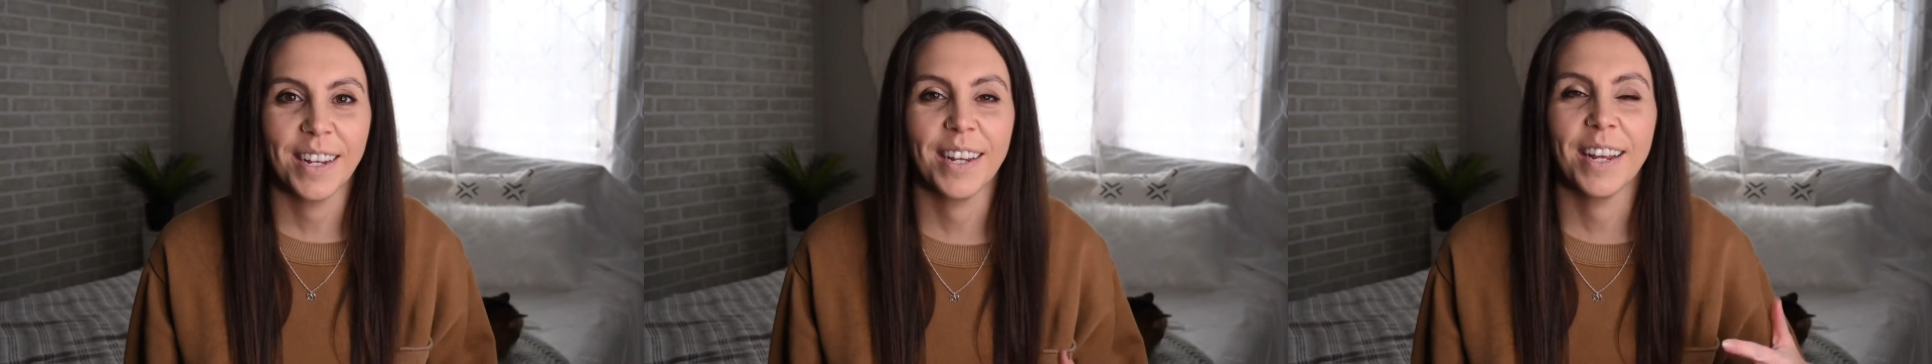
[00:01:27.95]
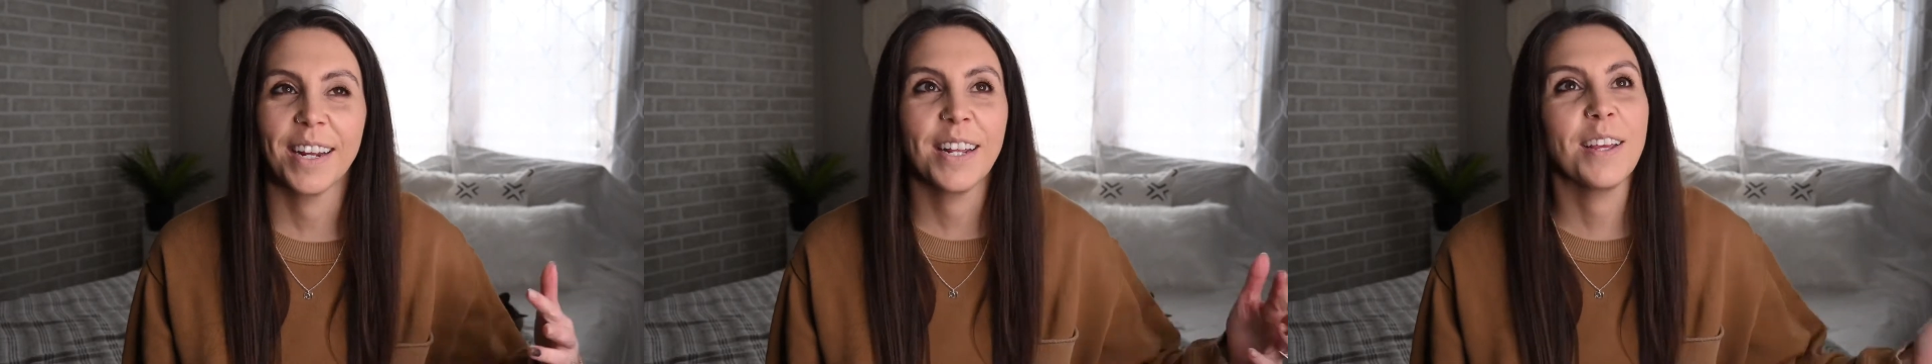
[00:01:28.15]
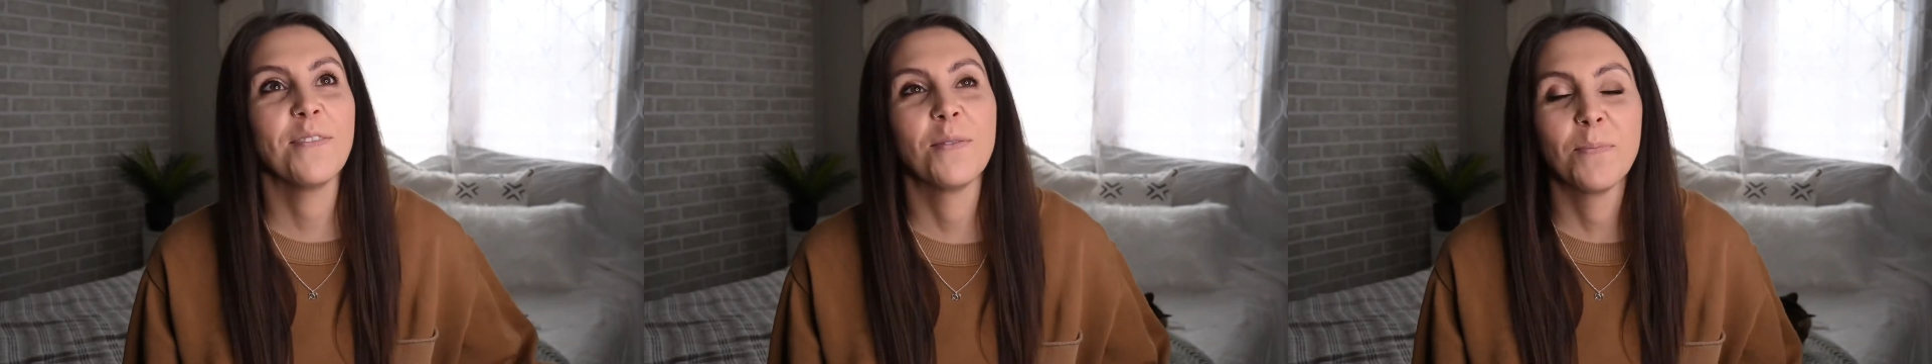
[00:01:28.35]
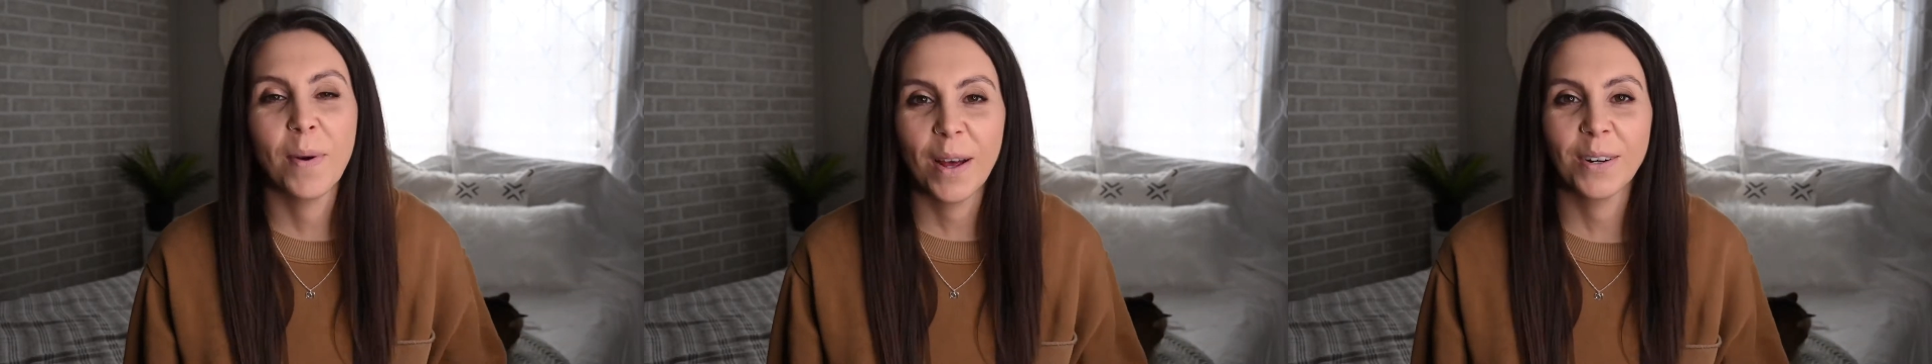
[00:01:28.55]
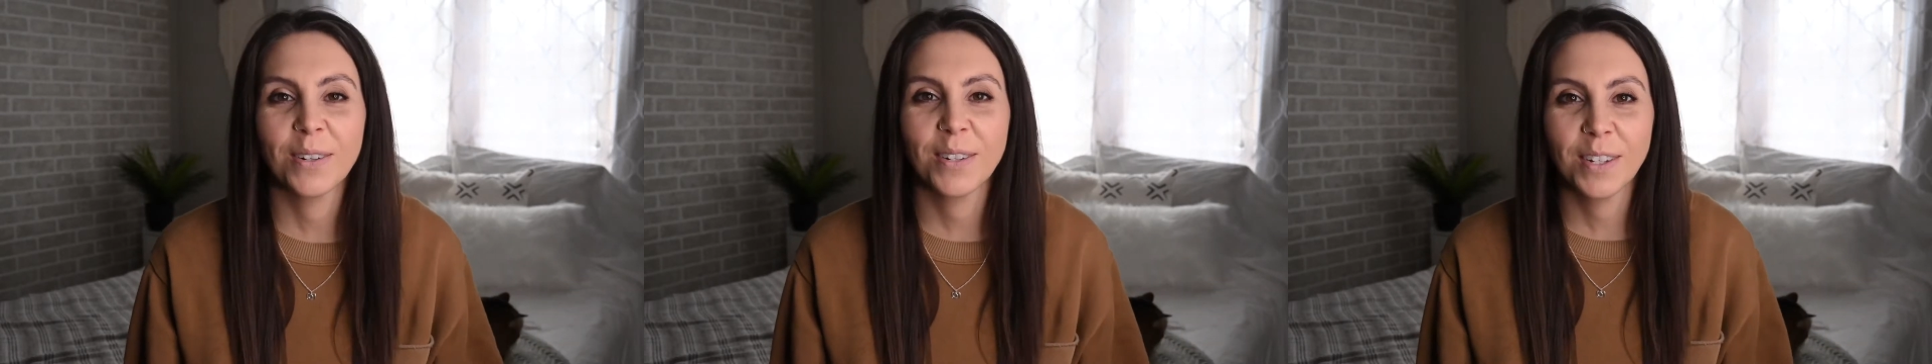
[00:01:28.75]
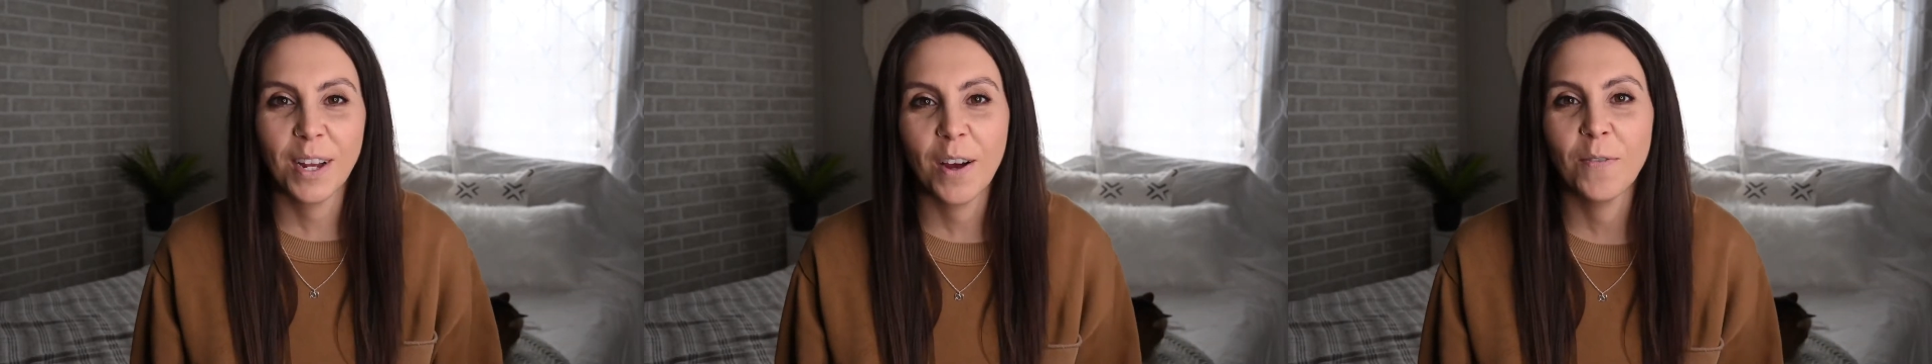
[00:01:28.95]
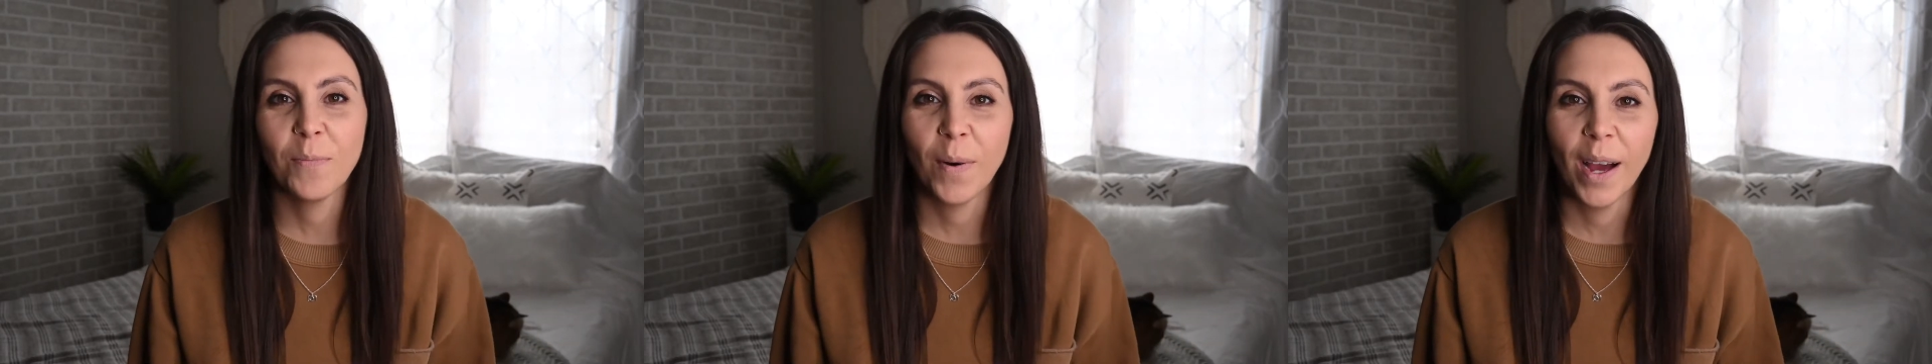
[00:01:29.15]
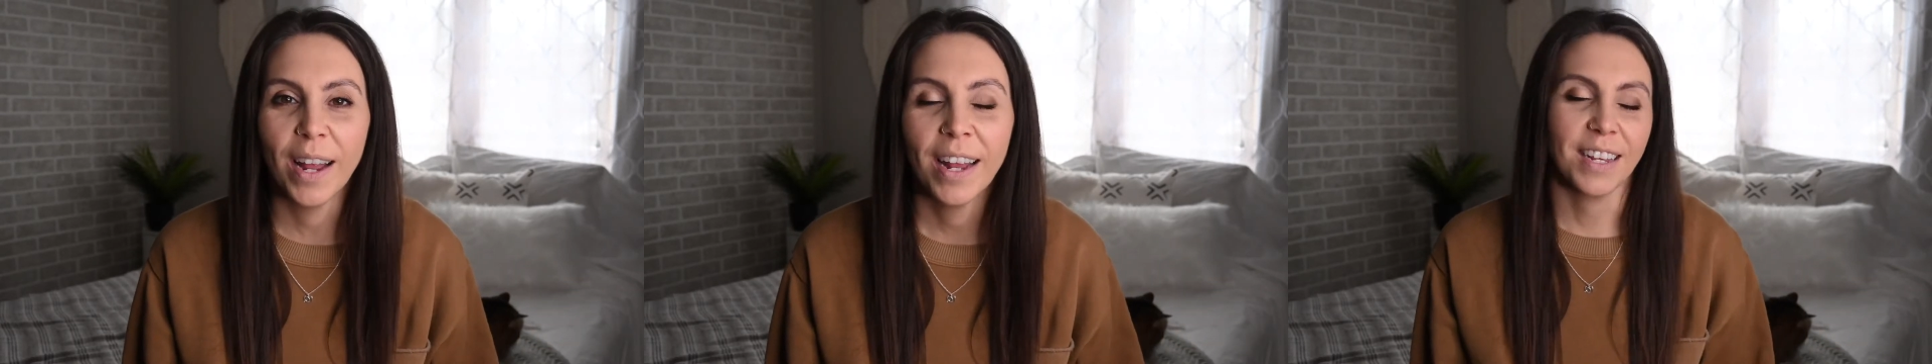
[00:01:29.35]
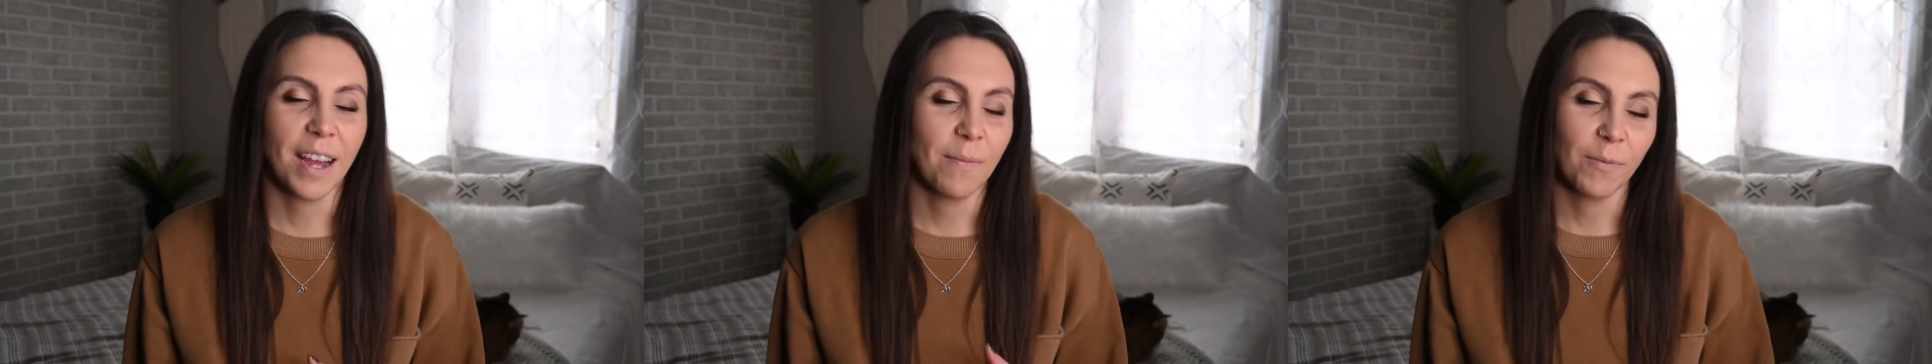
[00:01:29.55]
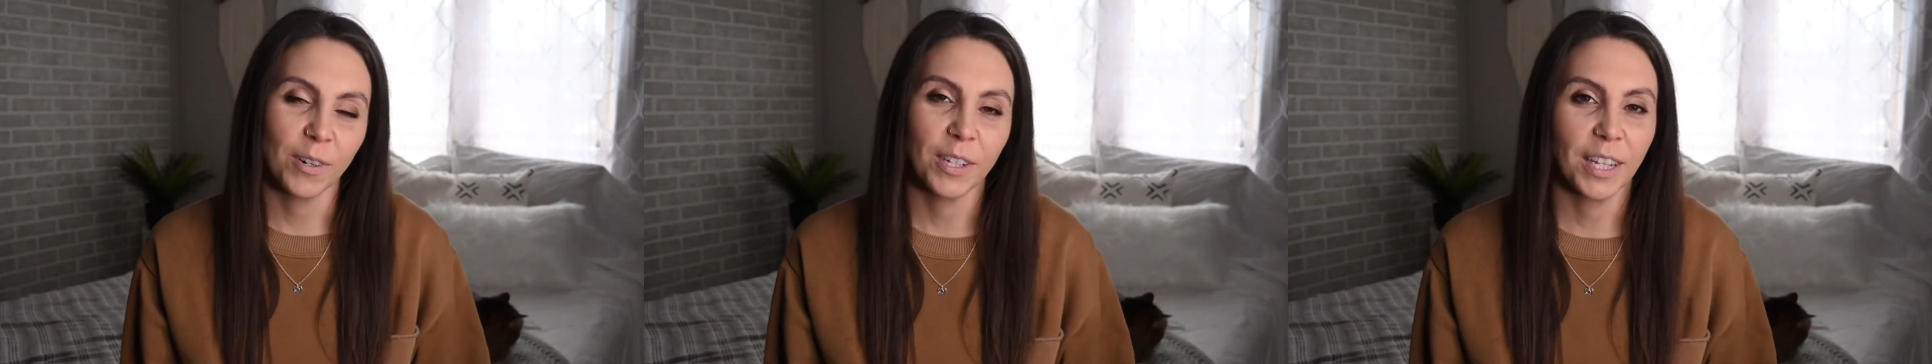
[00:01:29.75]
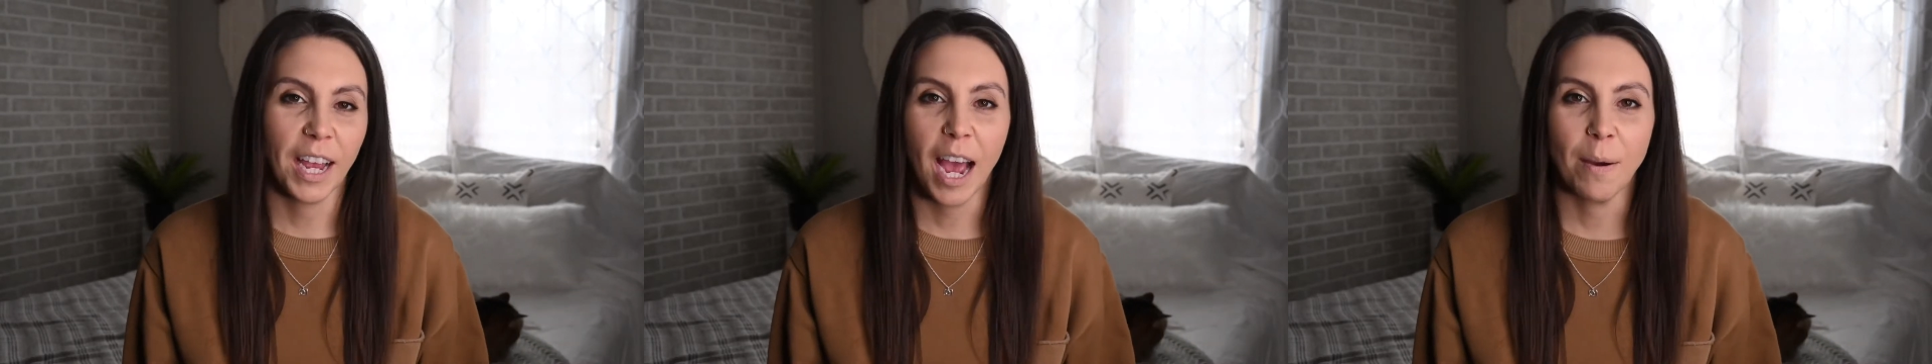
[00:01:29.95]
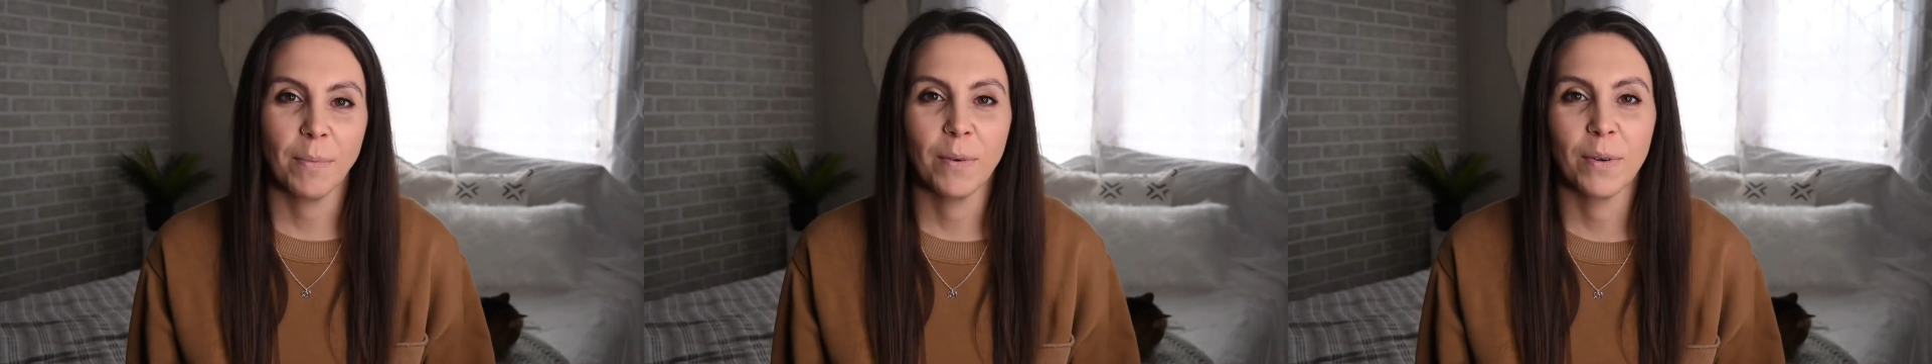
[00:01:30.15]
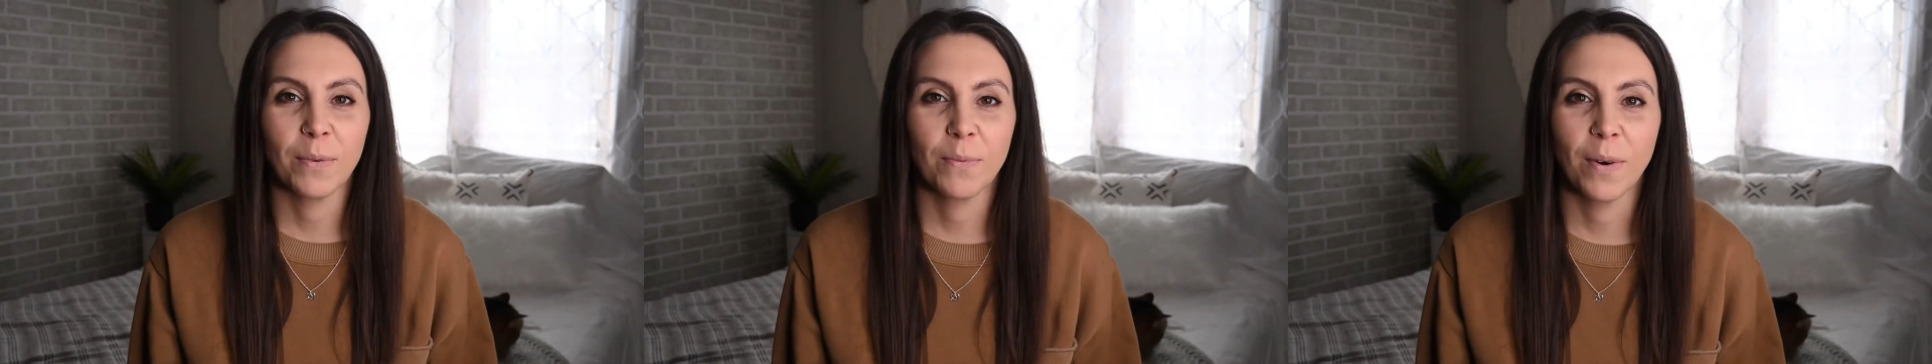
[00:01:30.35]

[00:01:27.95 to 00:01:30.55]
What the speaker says: and getting even better stuff, but I'm really happy with